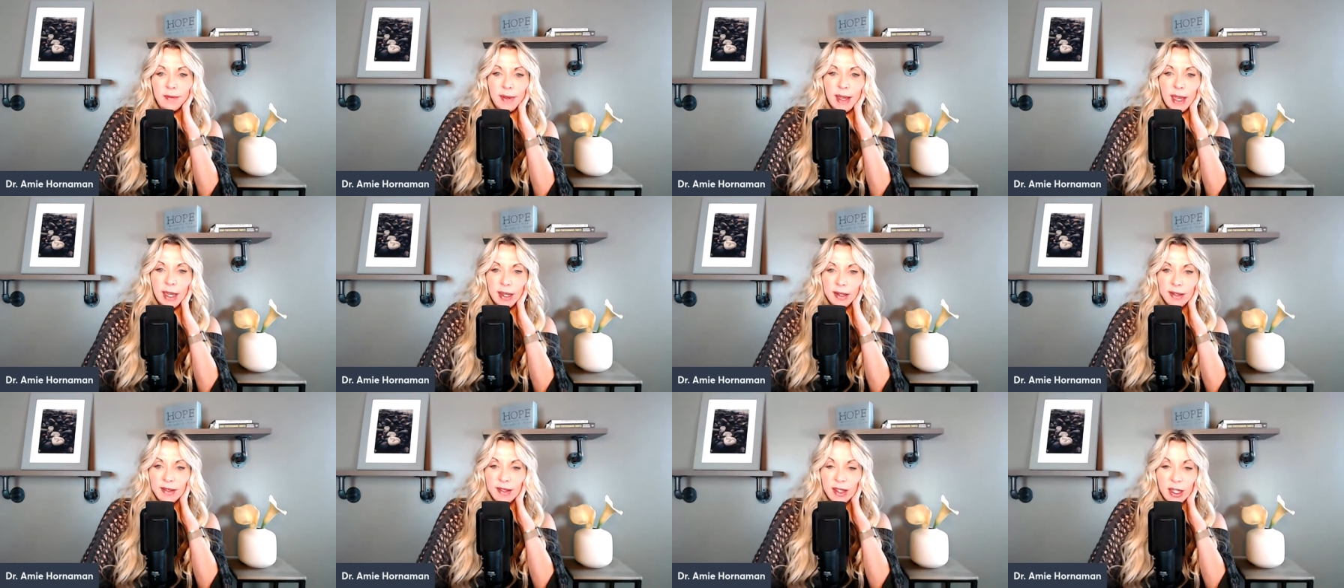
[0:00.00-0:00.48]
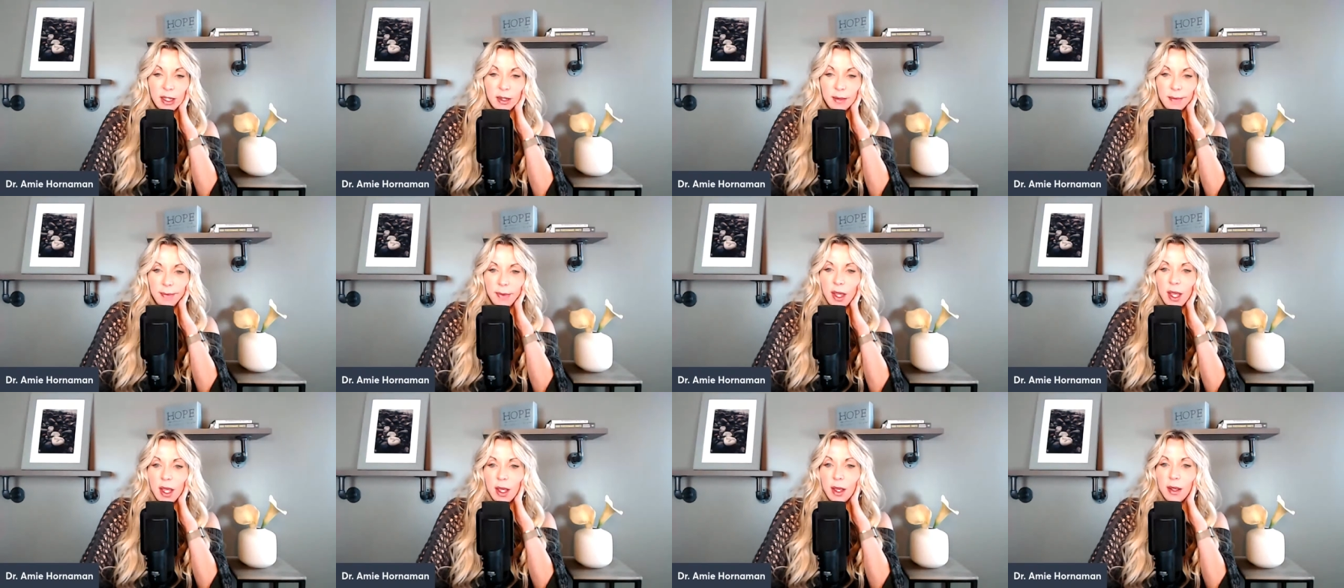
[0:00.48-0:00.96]

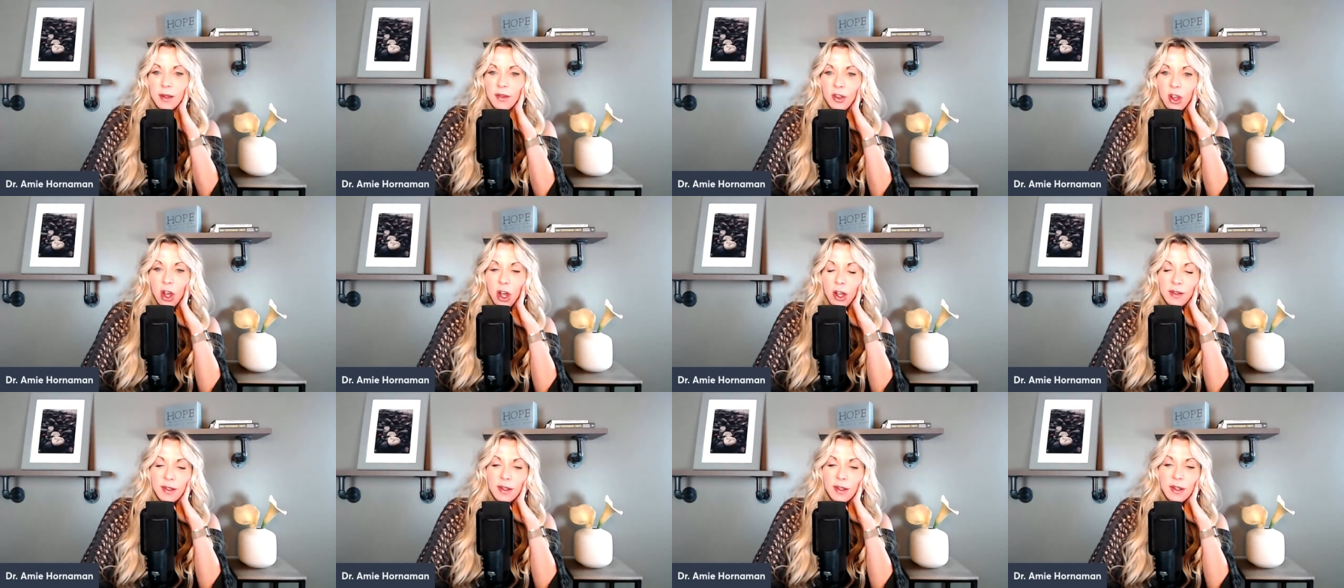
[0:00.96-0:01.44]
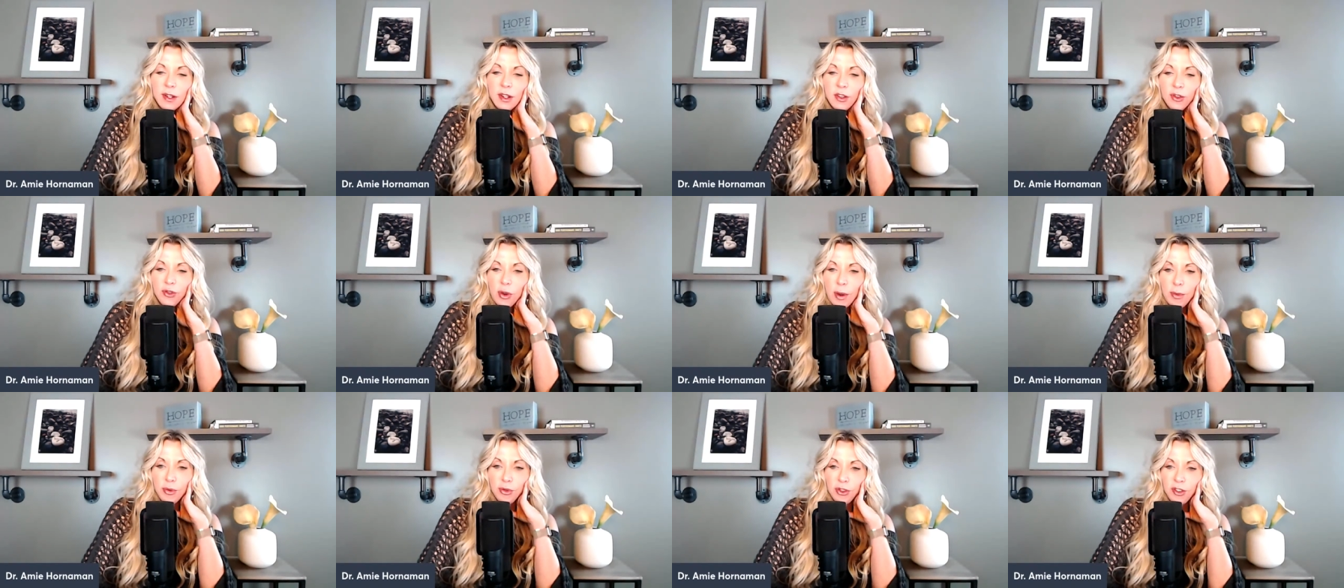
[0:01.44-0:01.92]
vaccine is causing
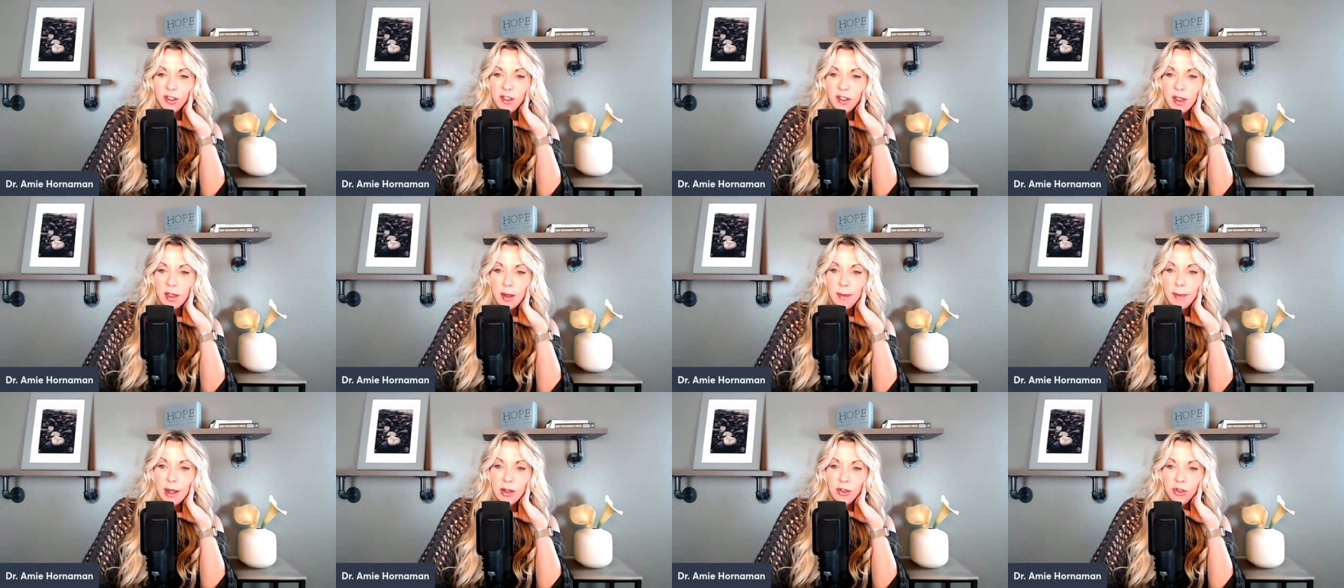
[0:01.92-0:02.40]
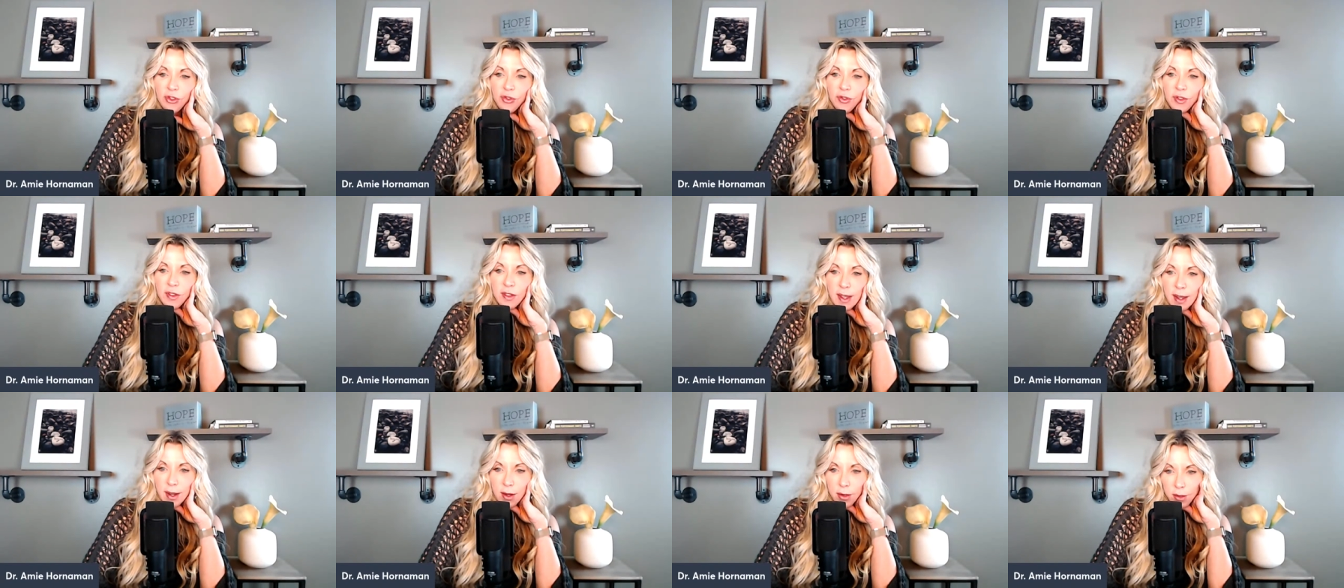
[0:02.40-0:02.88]
disruptions to the
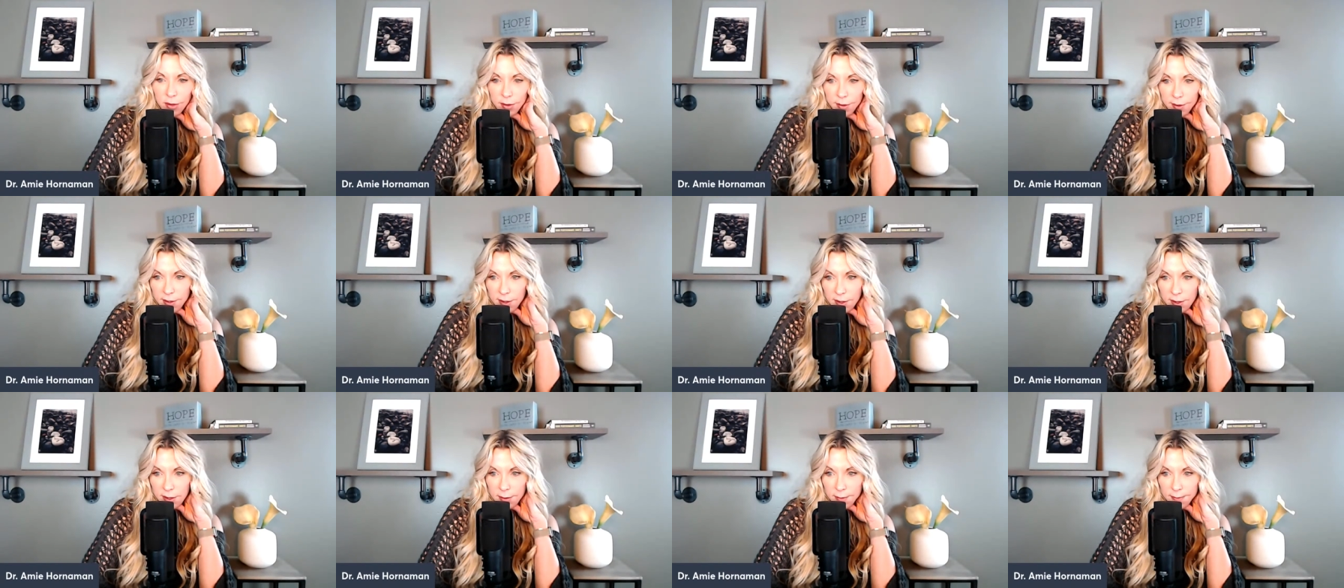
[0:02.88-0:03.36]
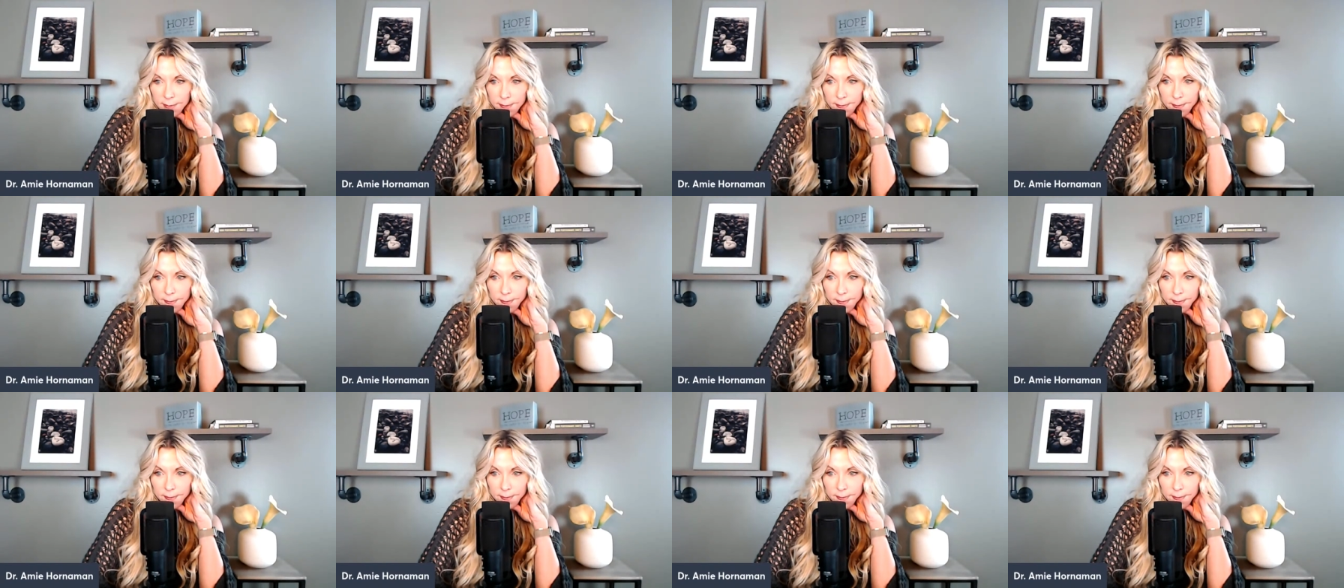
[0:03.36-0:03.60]
menstrual cycles.